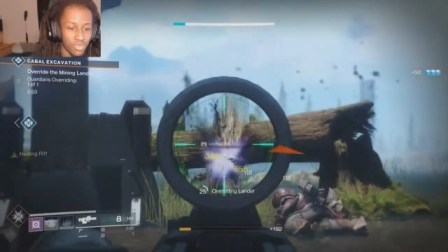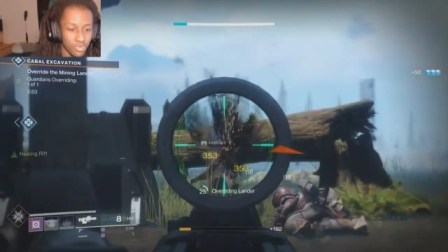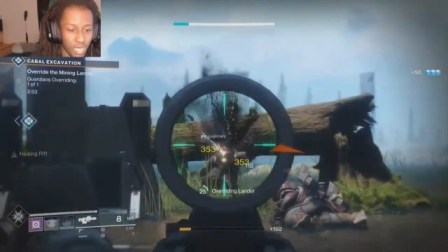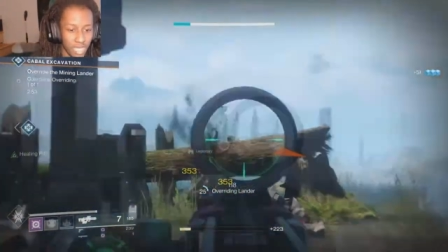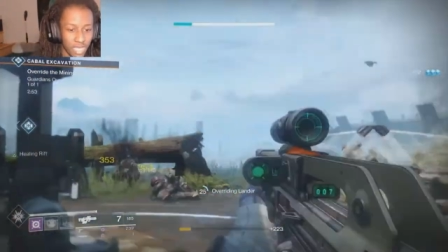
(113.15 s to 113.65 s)

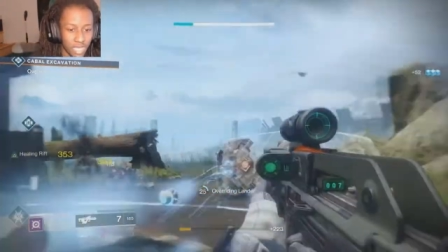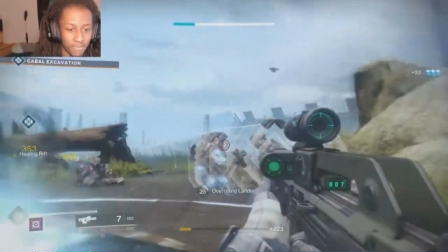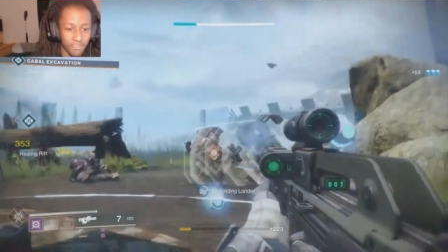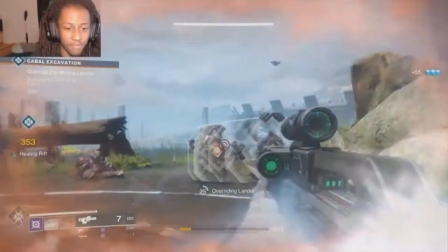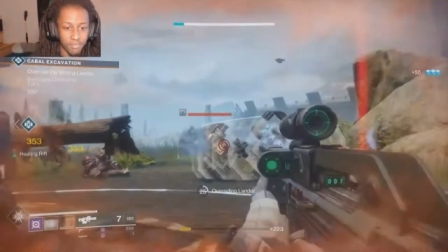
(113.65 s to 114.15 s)
You
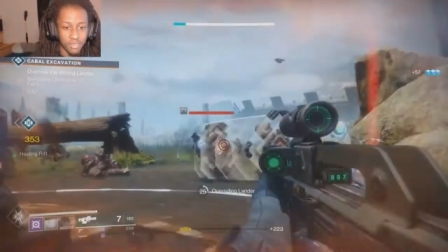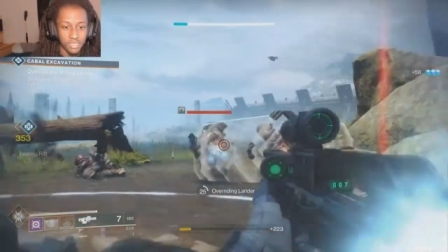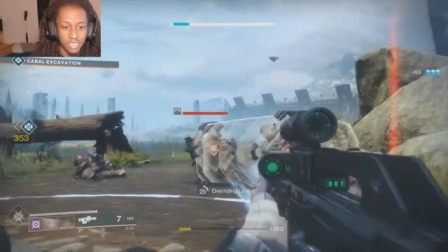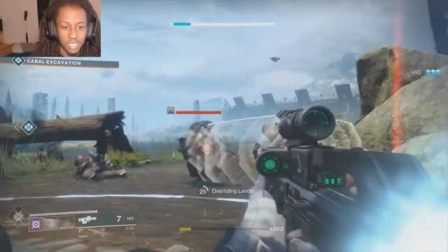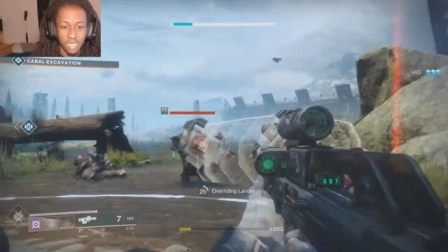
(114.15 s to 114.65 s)
have the burst
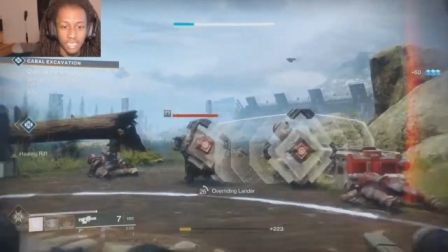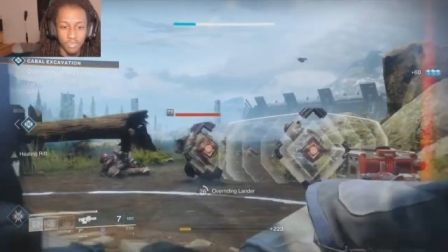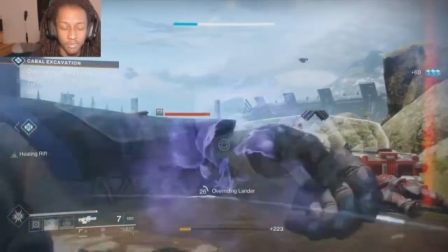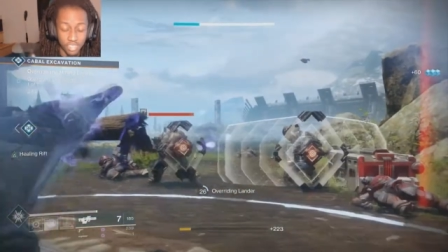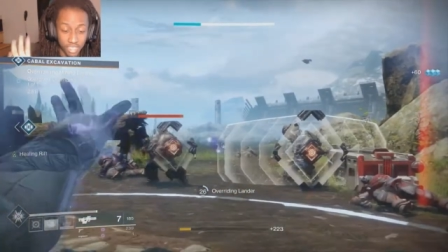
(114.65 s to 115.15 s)
glide
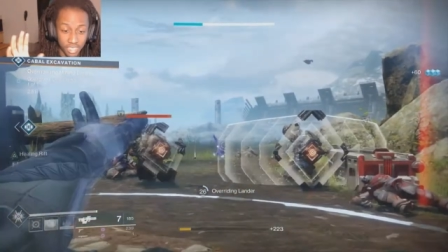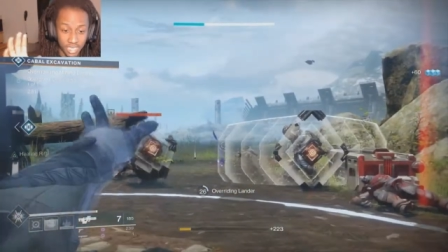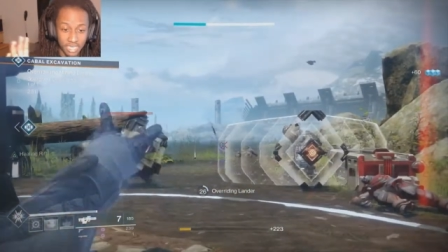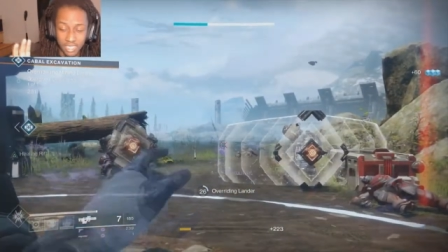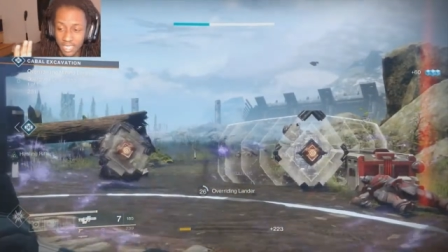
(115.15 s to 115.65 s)
where you're
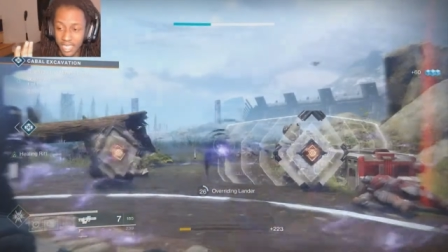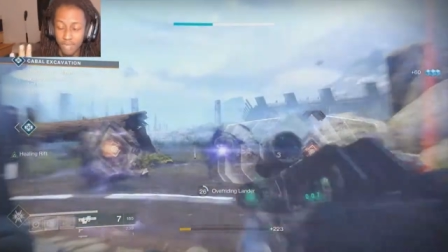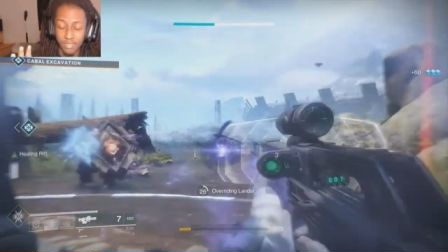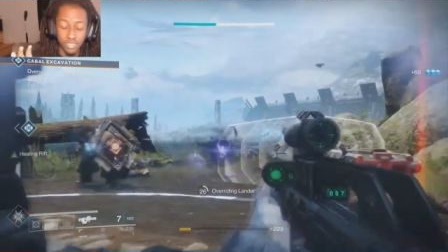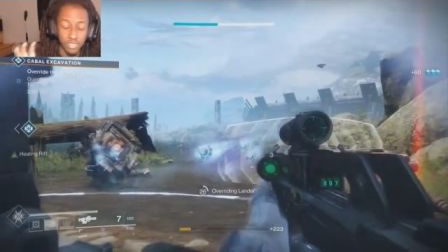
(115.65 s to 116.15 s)
gliding in the air,
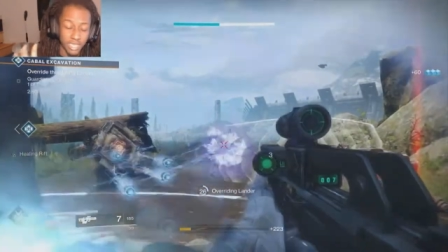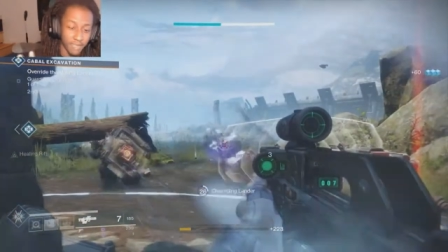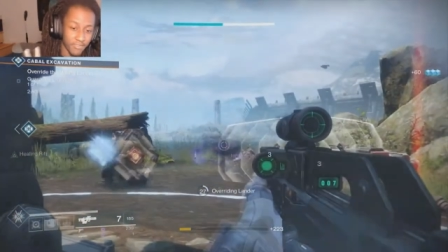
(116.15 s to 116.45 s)
but you get a